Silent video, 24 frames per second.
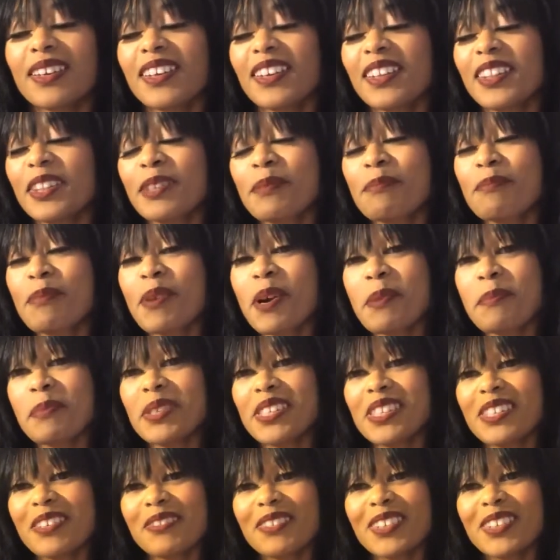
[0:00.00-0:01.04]
The purpose
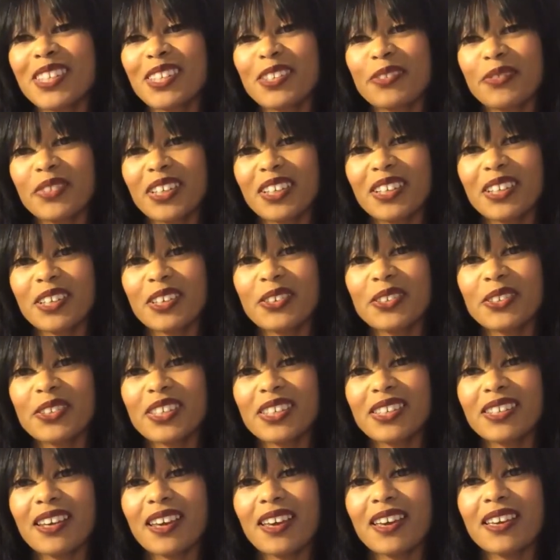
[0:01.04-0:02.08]
of this video
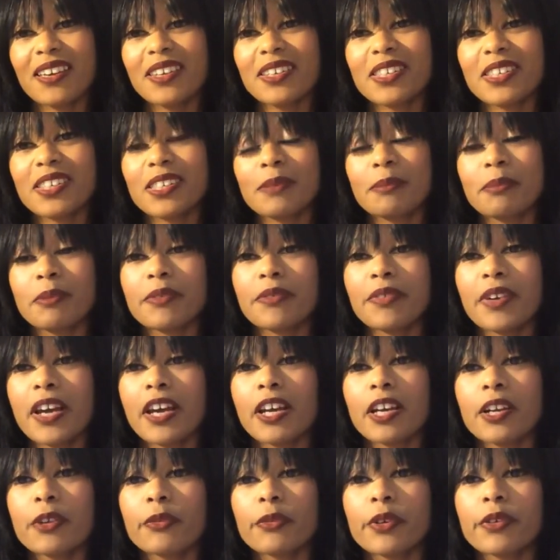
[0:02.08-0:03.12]
today is to provide
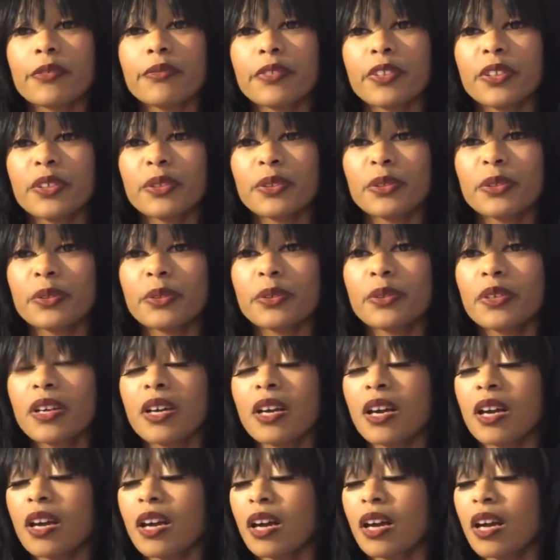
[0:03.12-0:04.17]
a review
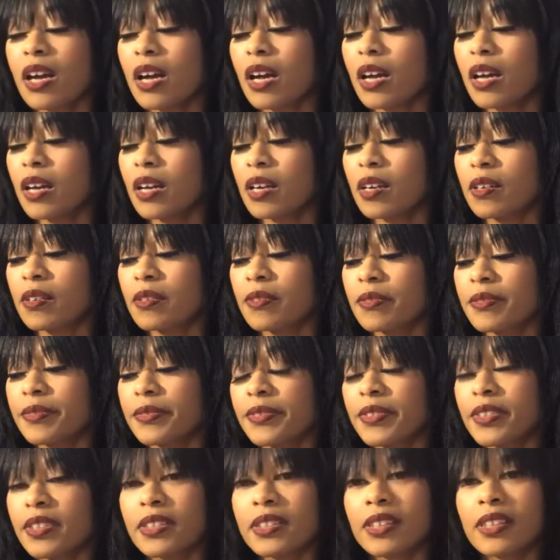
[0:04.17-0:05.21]
of
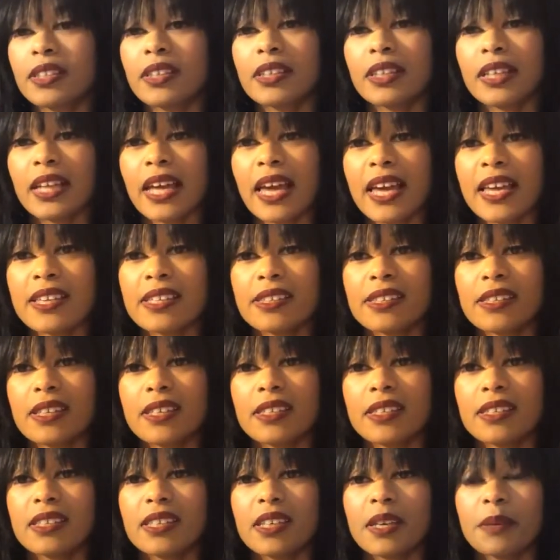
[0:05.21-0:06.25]
the glass
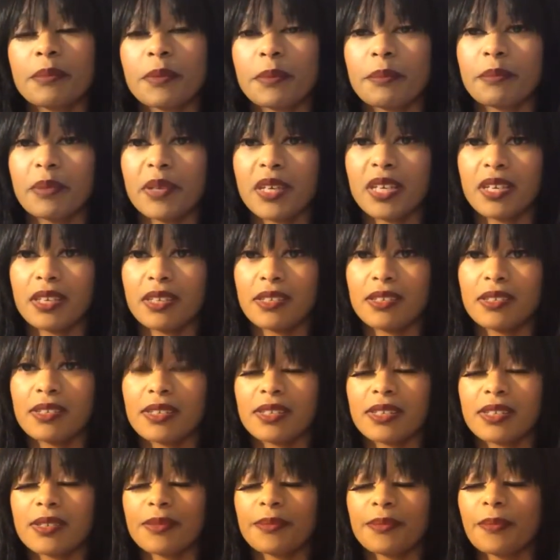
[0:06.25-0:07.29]
dip
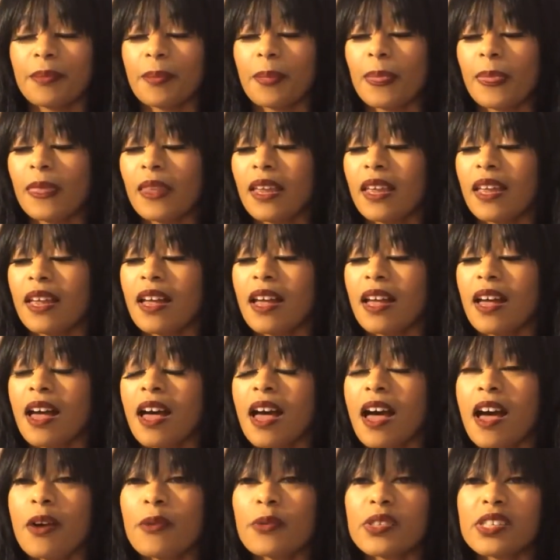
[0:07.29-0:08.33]
pens.
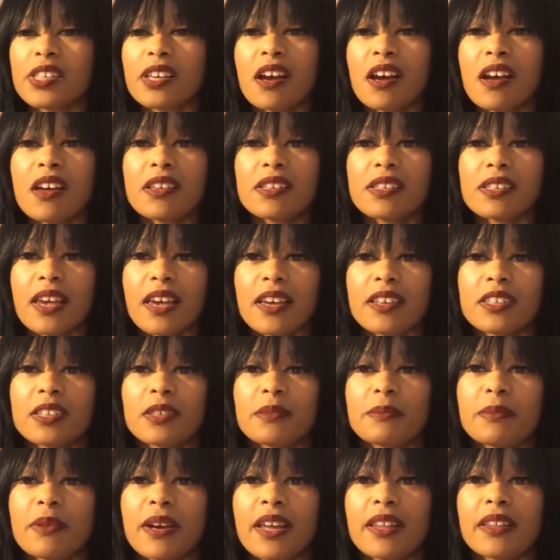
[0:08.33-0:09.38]
I was contacted
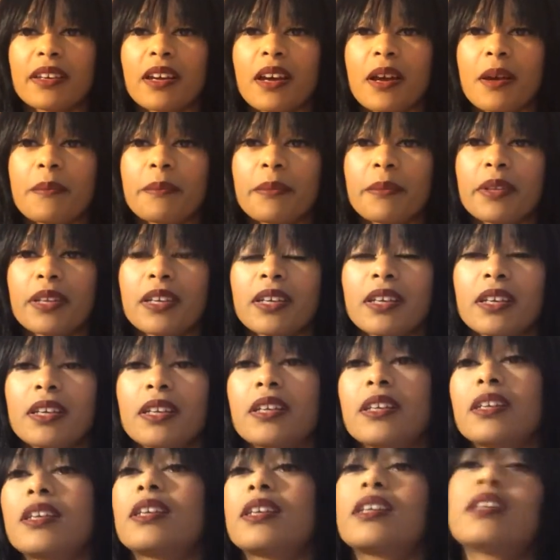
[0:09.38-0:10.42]
by the
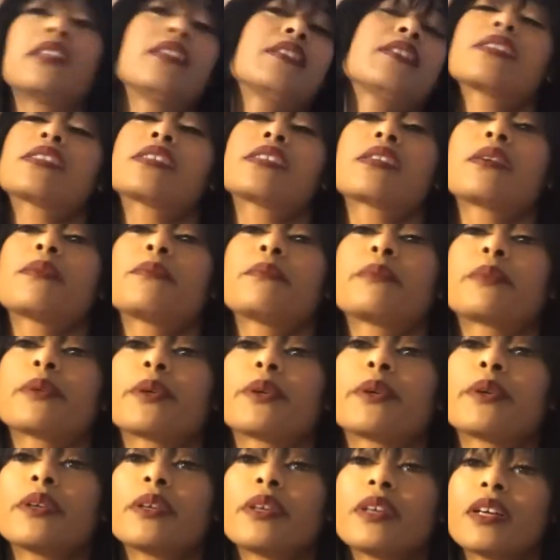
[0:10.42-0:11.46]
company in
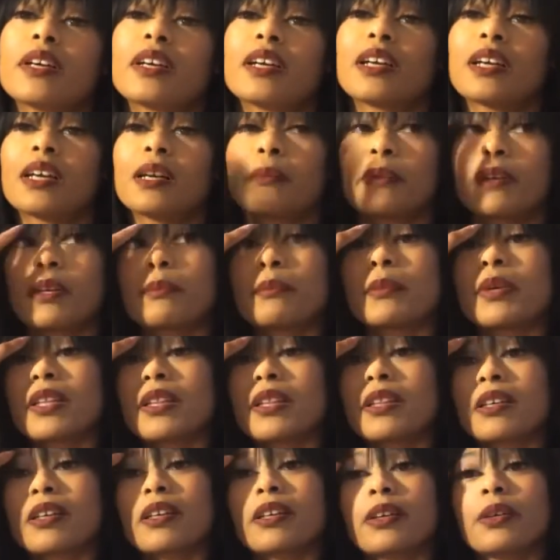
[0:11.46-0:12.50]
December, about a month
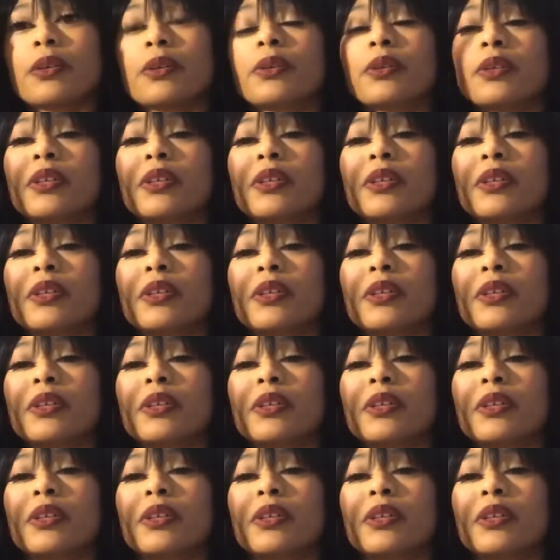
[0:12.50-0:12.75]
ago,